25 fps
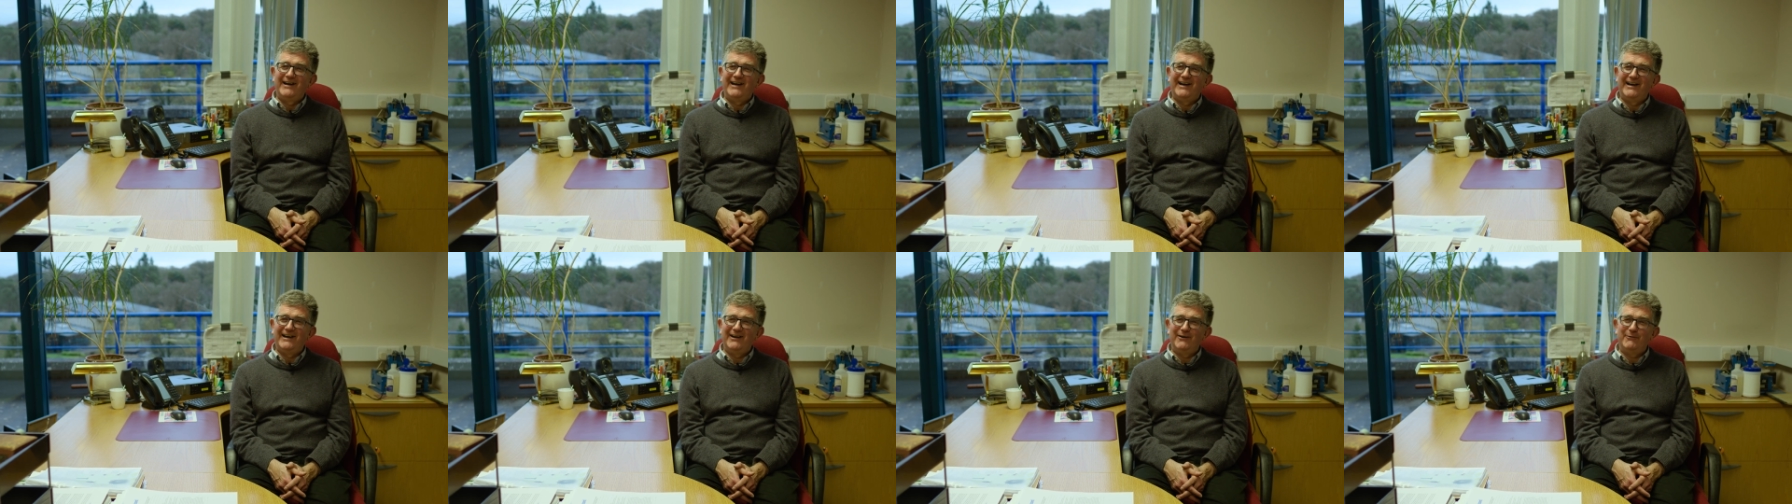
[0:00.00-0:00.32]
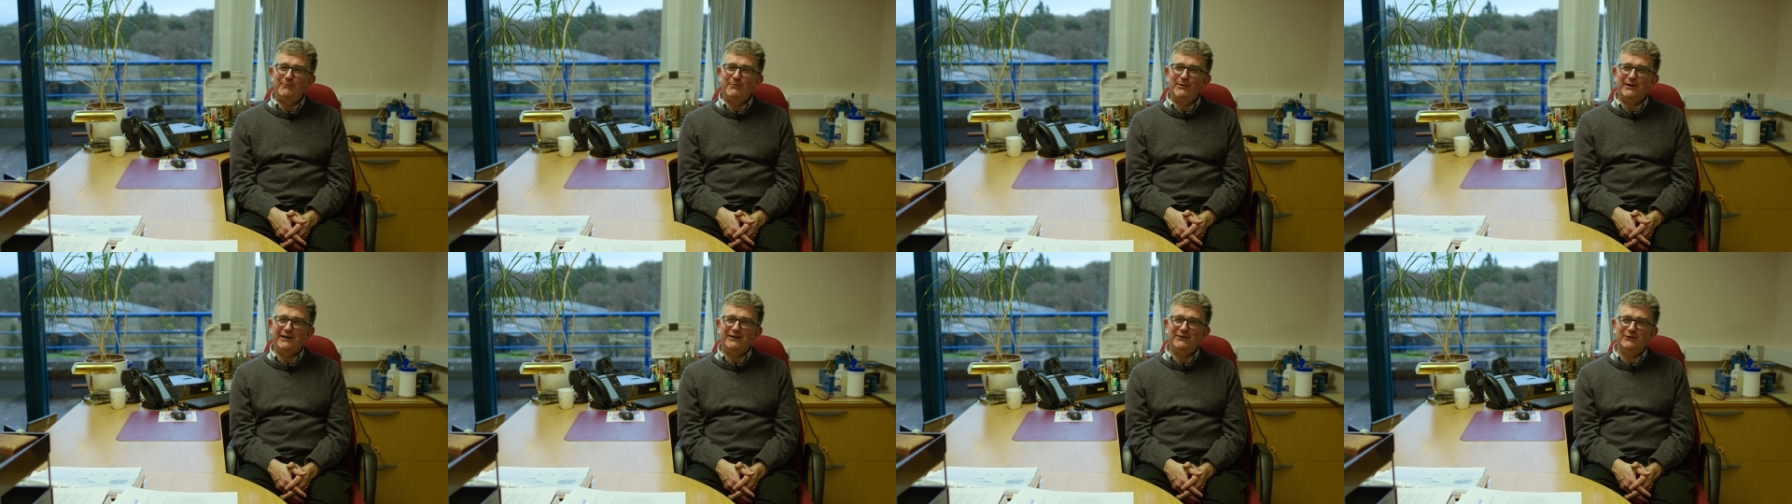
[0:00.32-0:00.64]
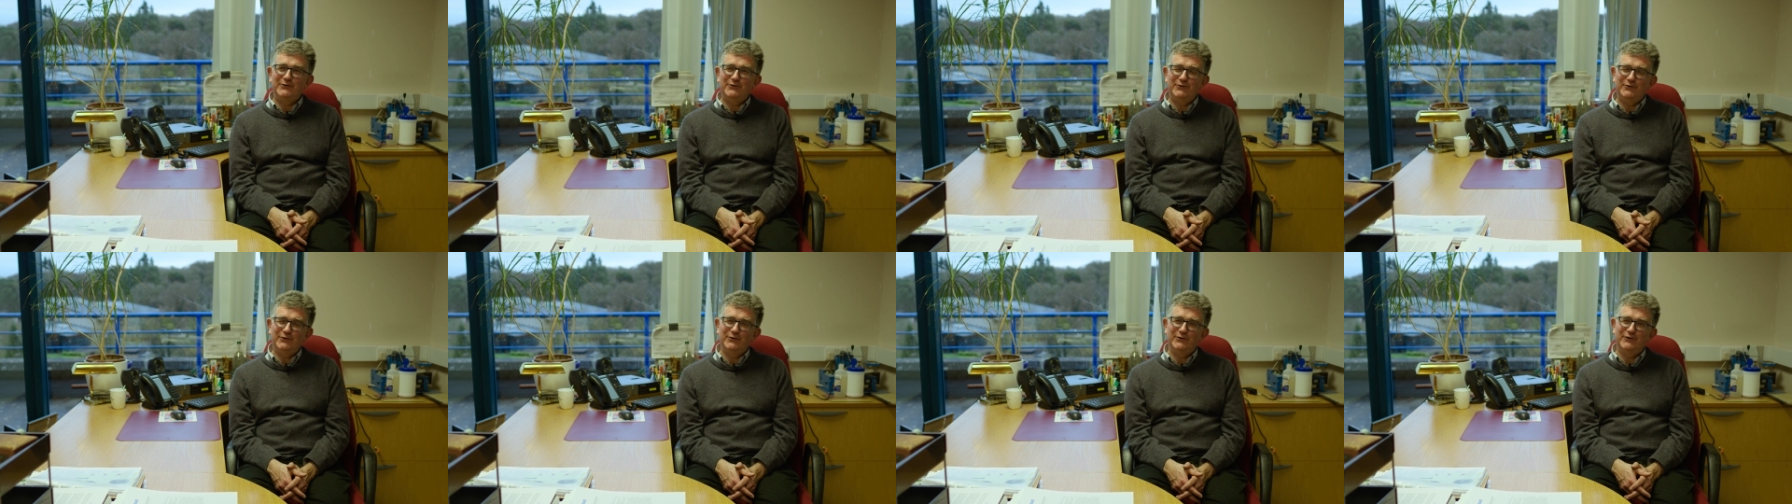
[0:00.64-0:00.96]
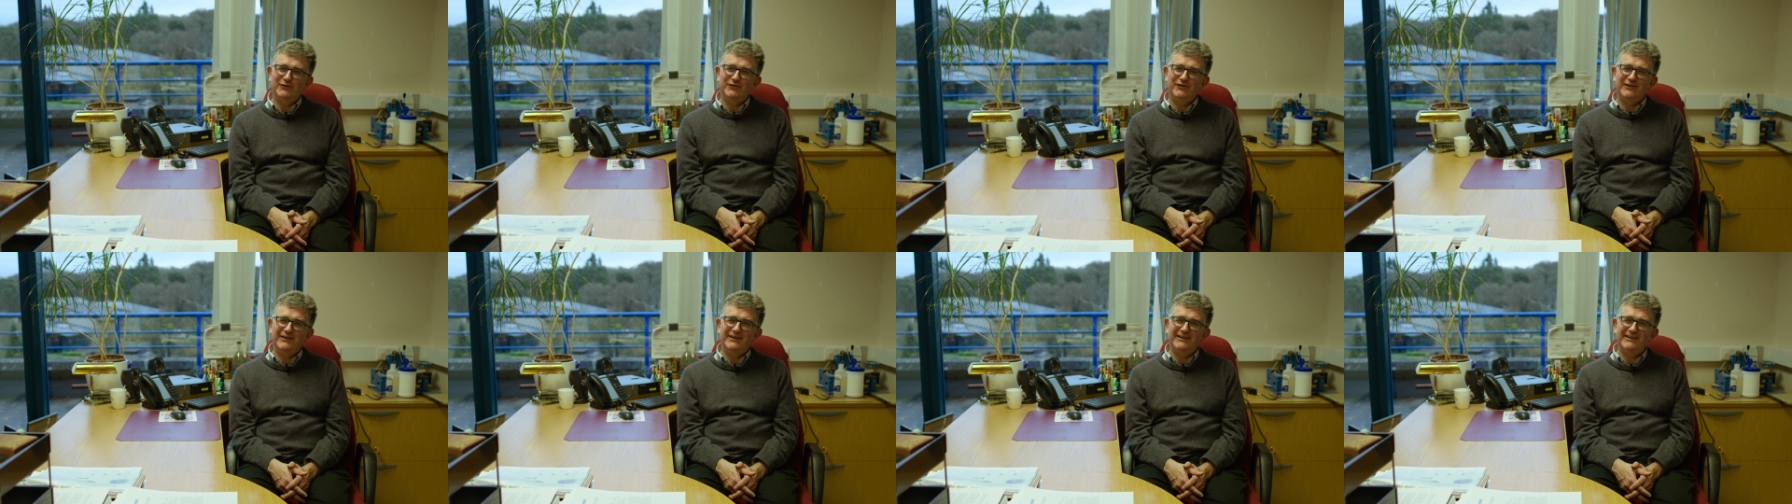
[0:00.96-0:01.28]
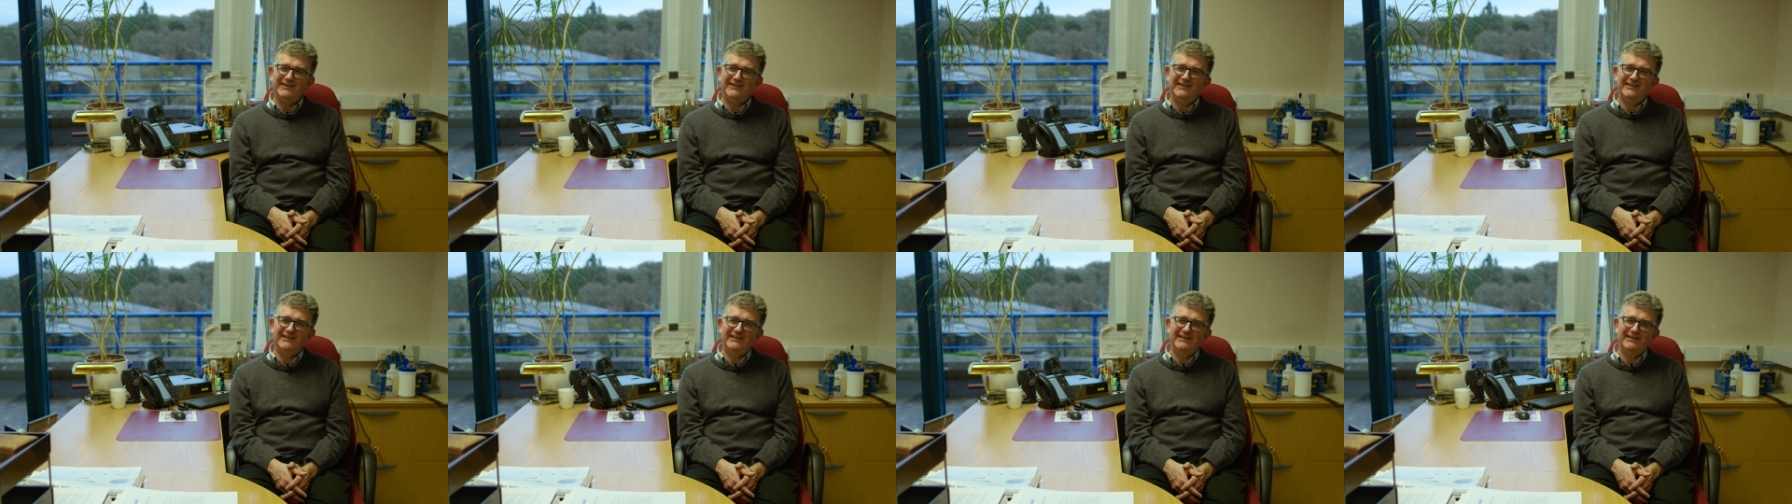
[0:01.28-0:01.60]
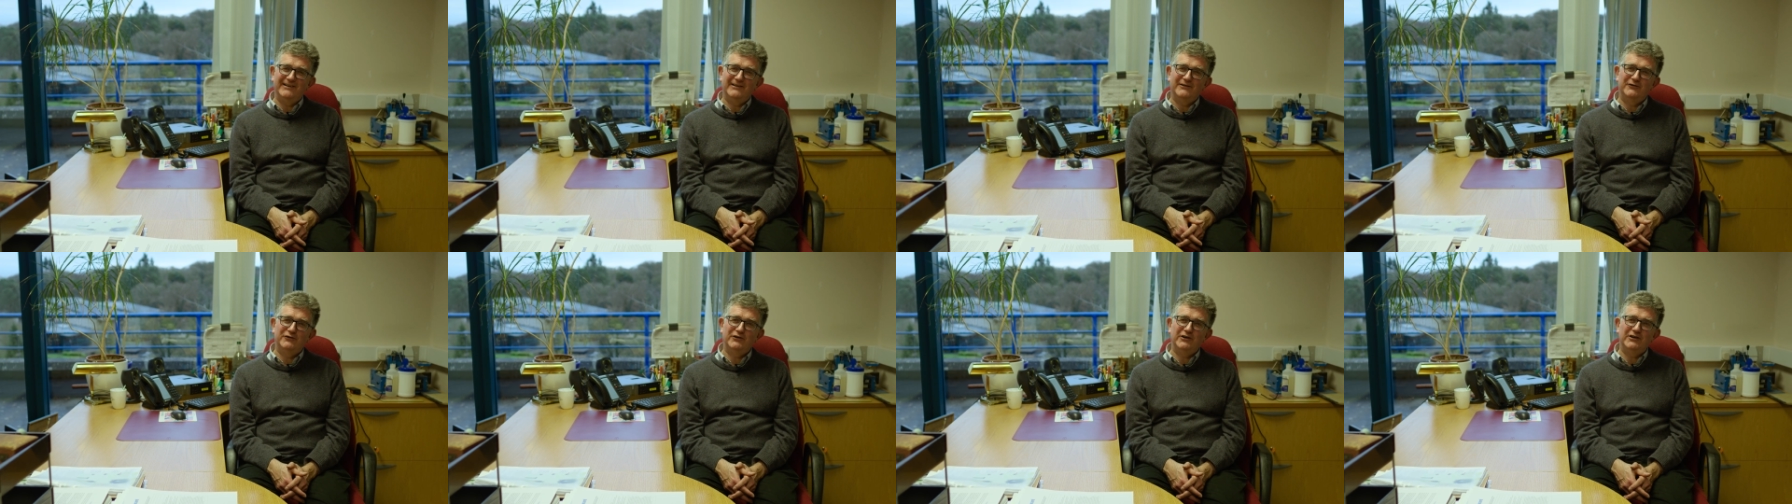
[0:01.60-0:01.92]
uh, we could use the,
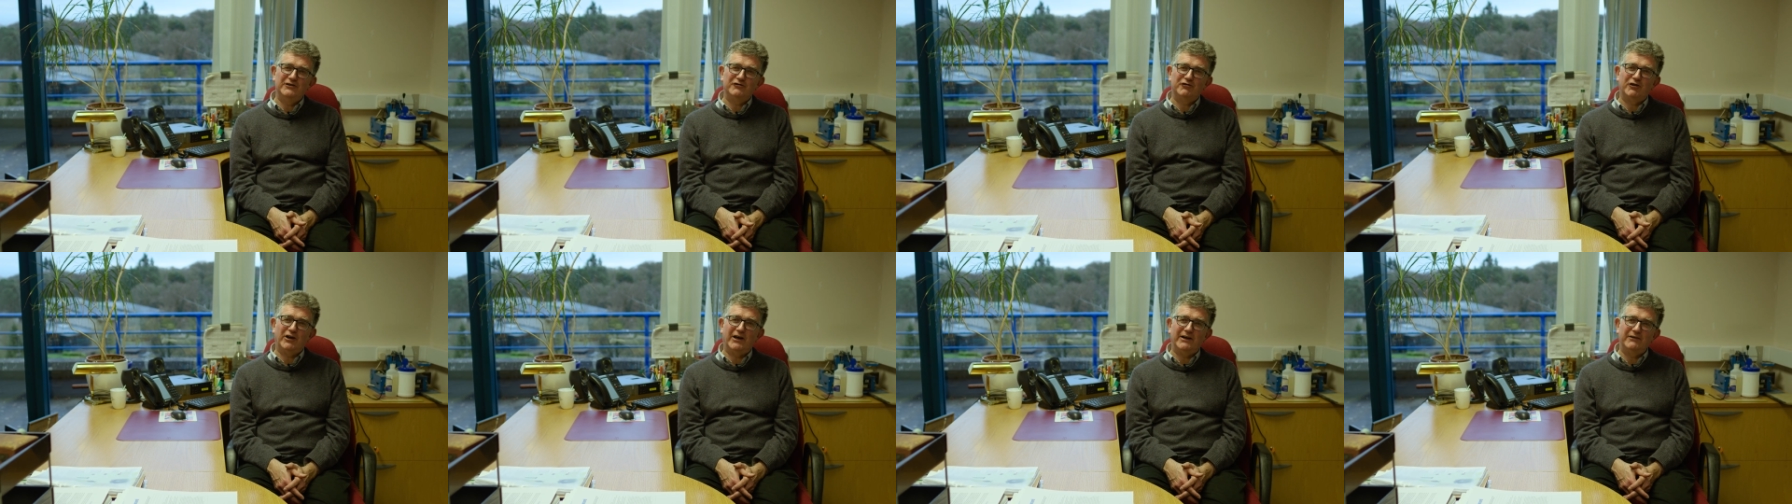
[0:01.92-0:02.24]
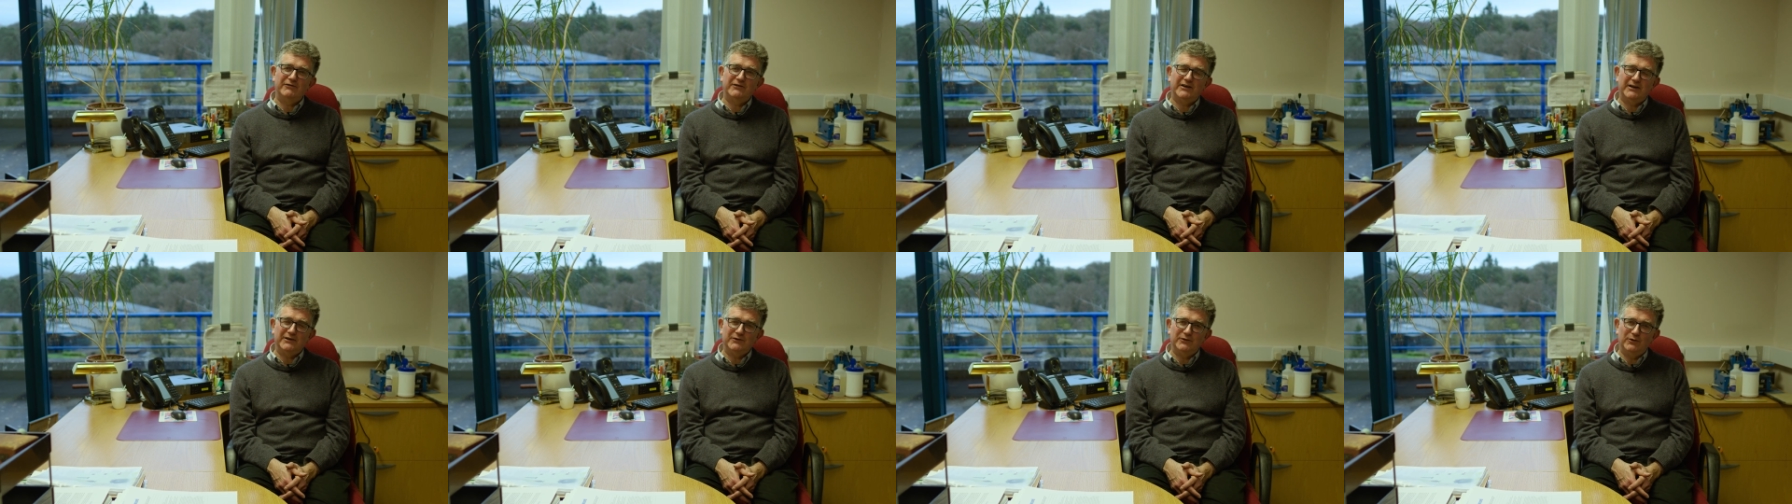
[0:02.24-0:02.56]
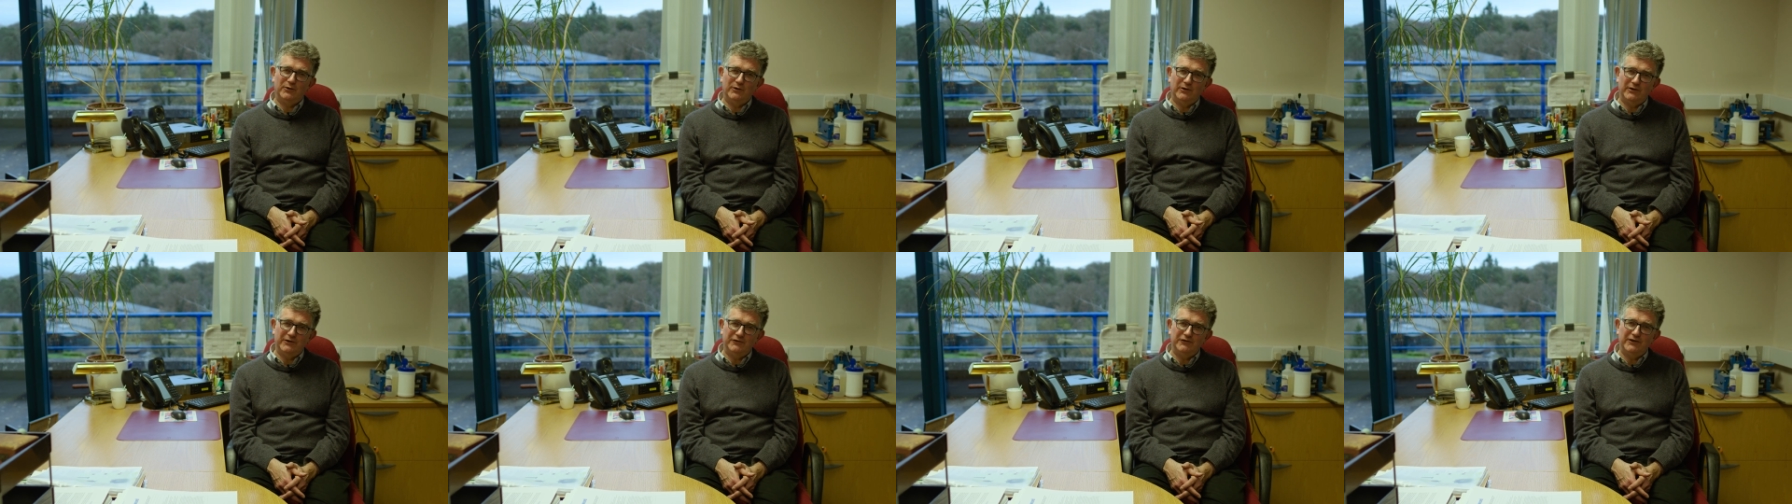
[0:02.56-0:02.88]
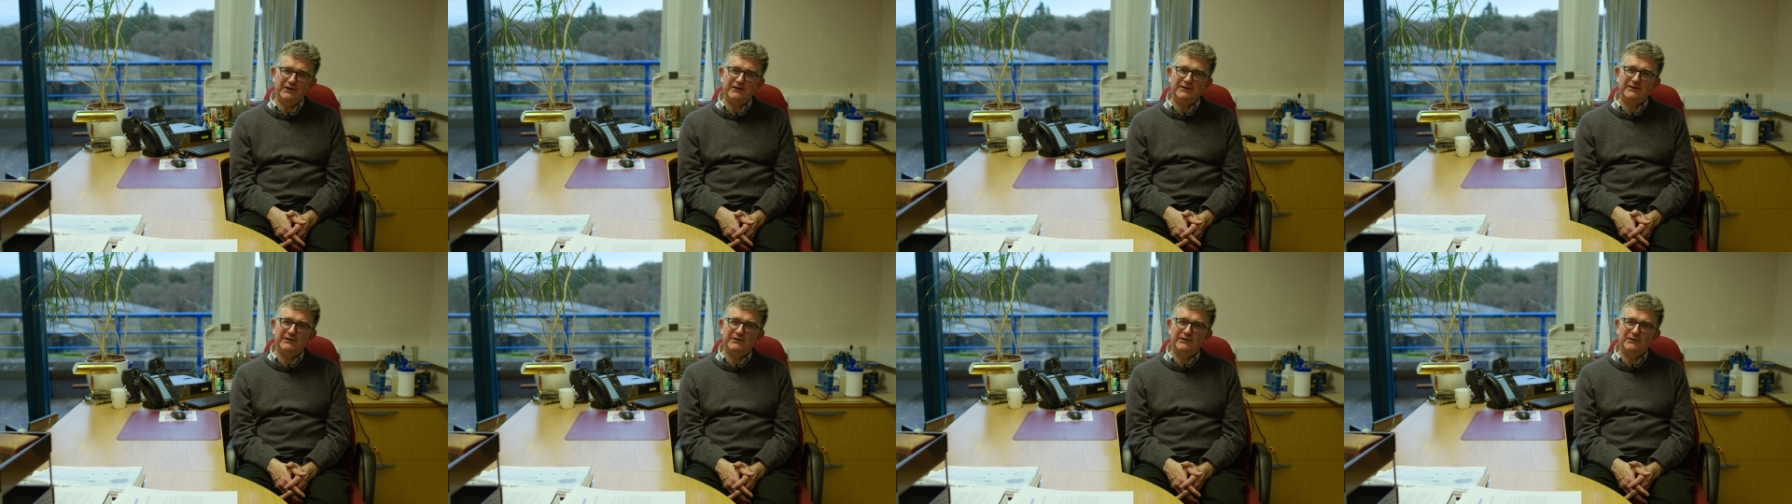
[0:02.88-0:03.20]
the gene drive technology